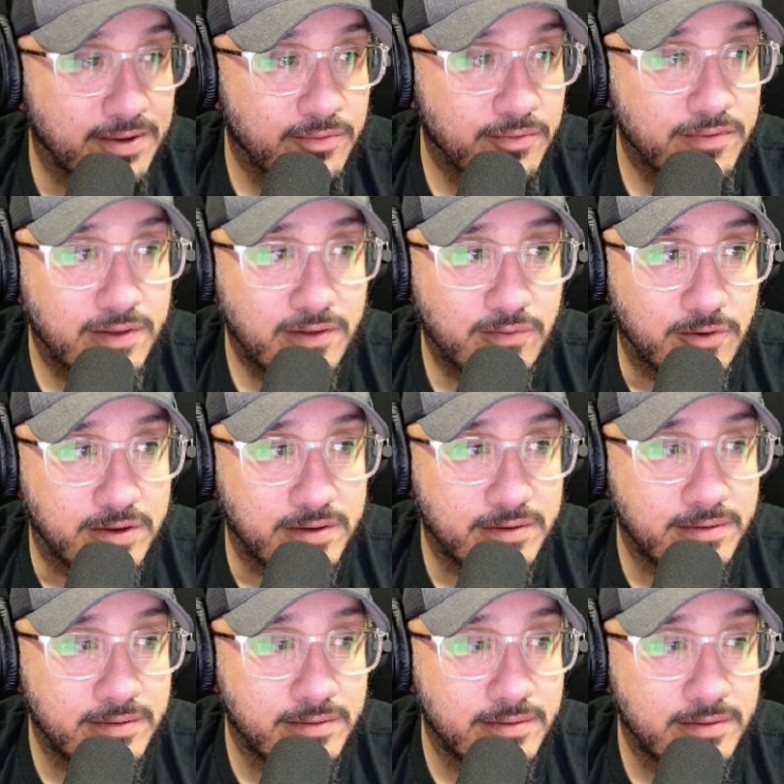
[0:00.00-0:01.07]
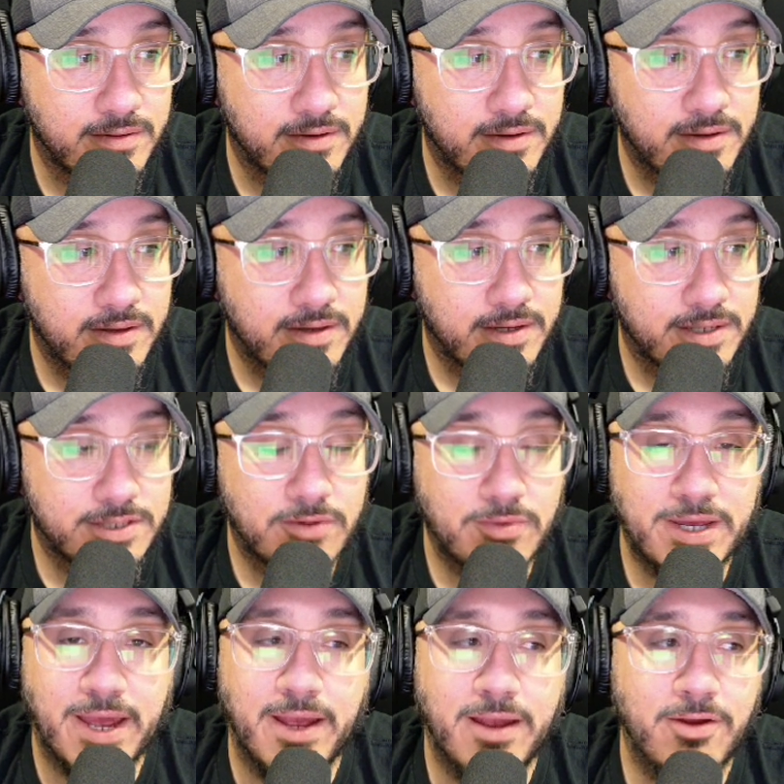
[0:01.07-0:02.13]
was this one, because no one
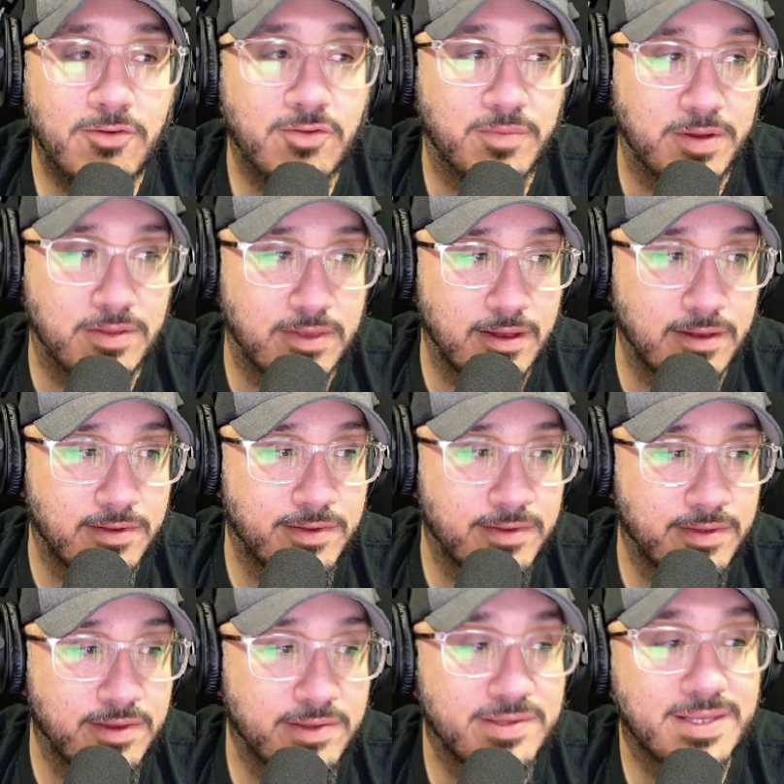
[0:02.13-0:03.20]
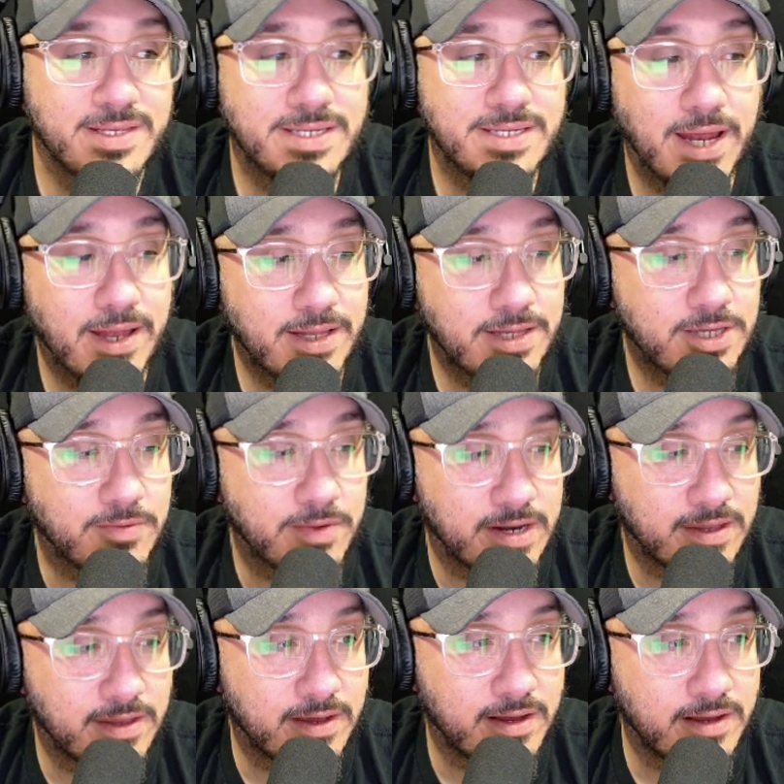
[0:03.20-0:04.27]
cares about this. This isn't telling you
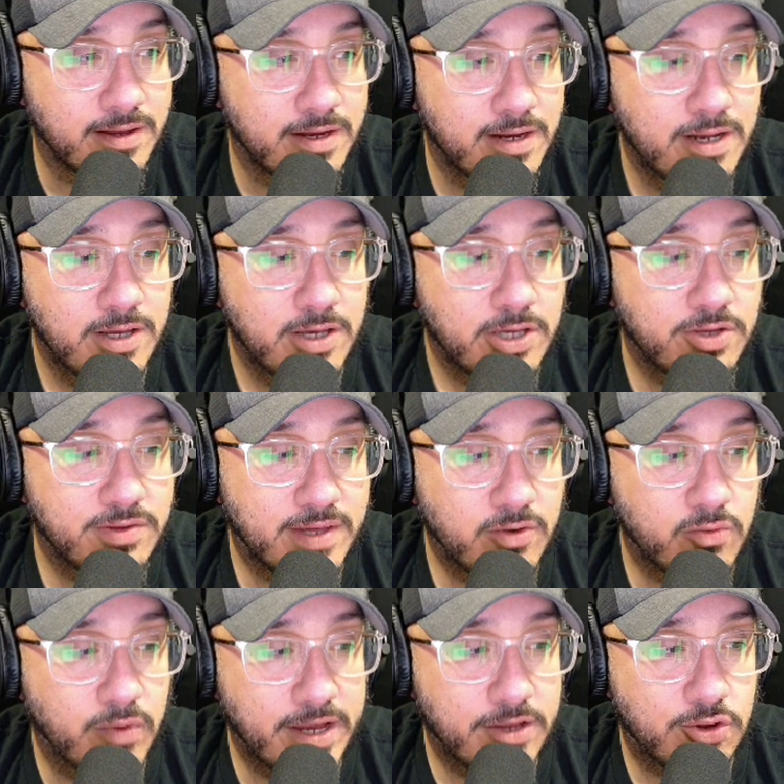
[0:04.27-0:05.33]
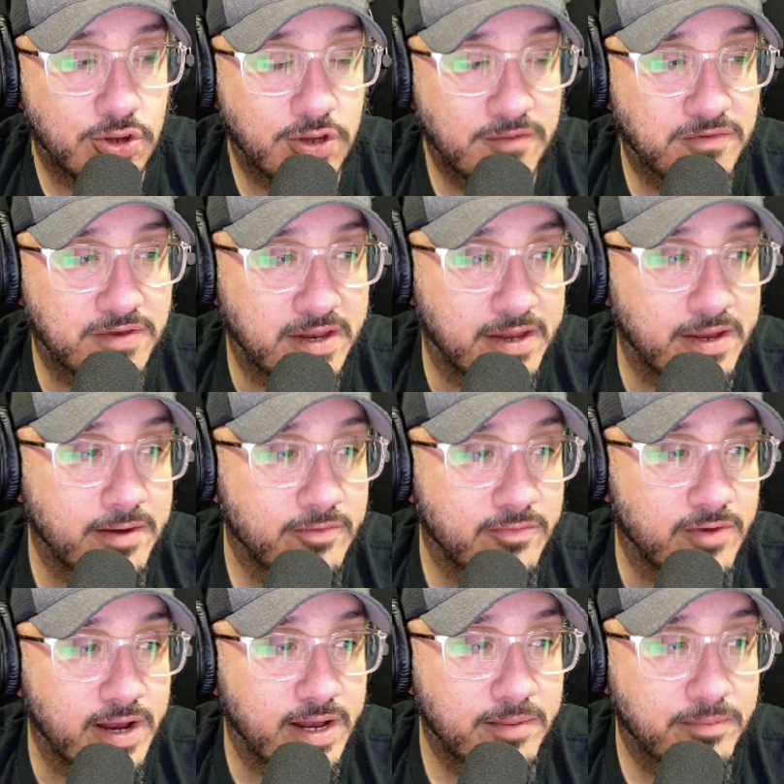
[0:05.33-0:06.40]
anything. You say weight shifting,
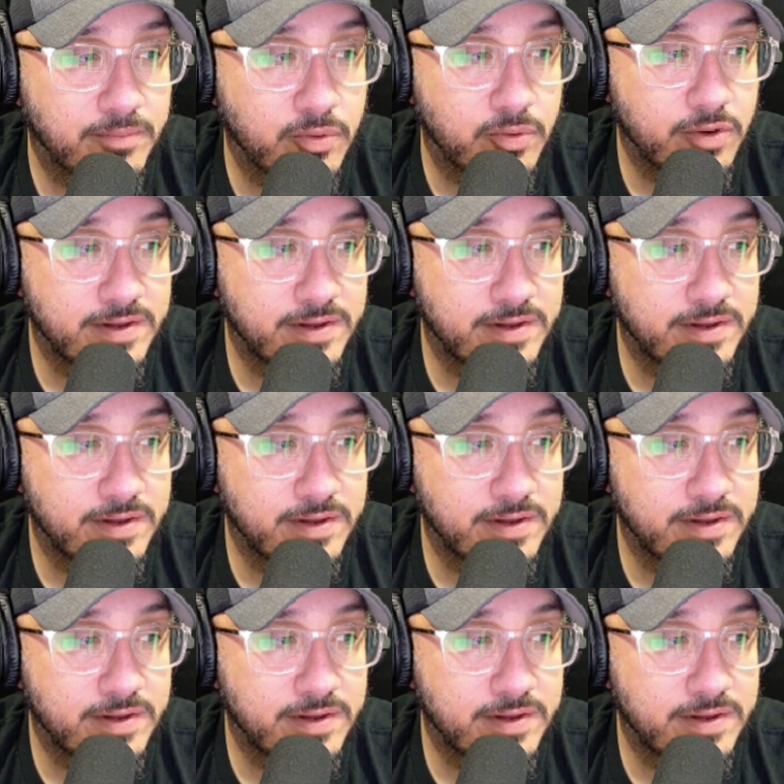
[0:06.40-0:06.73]
right? But what does